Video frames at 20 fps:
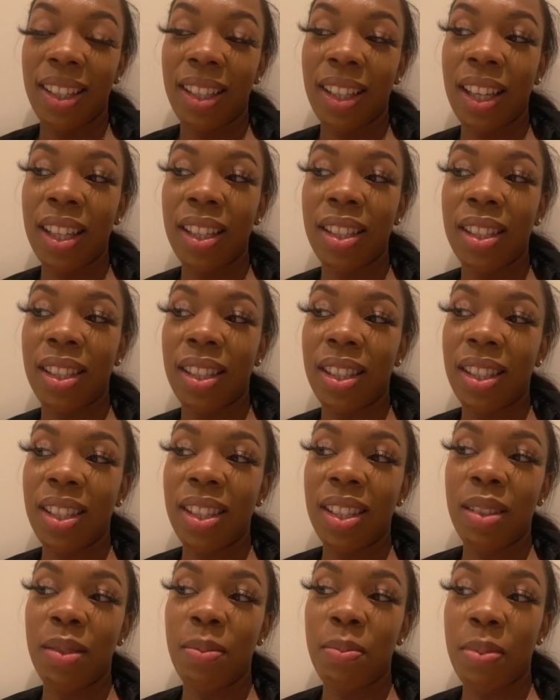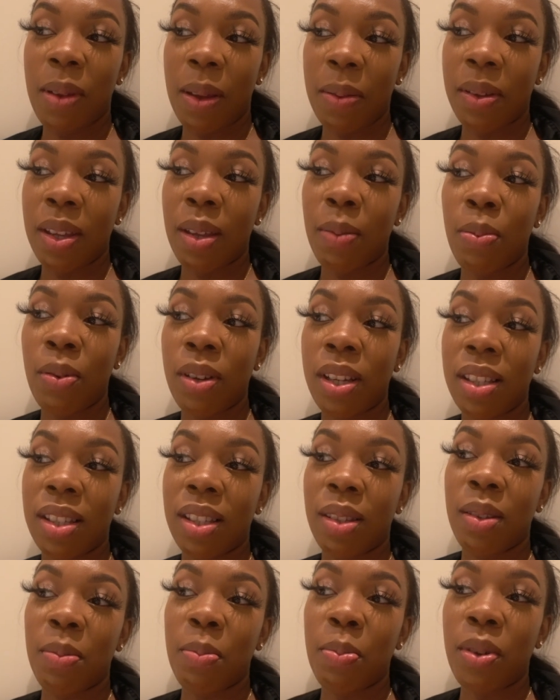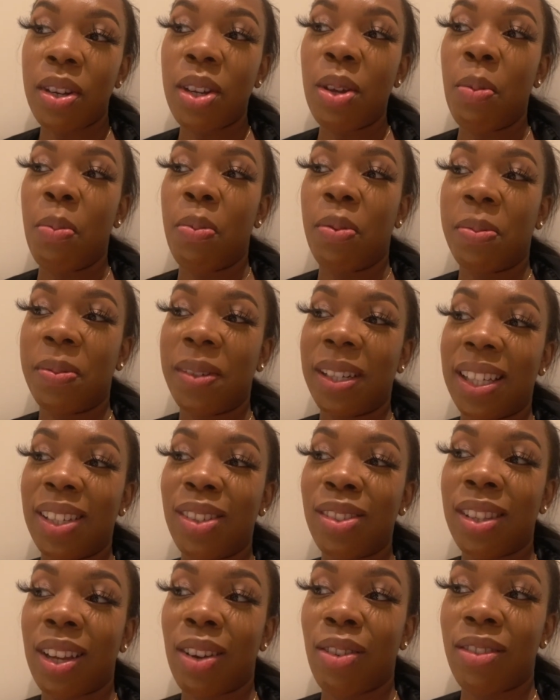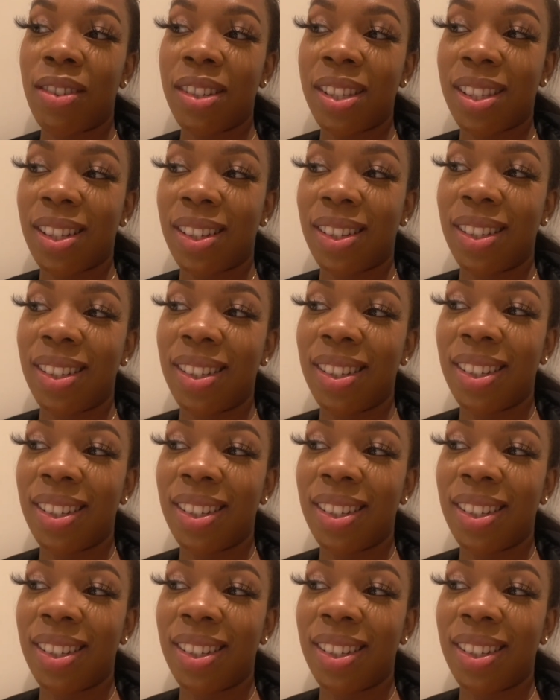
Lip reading: Could babe, he put his bonnet on properly? He looks like a rasta.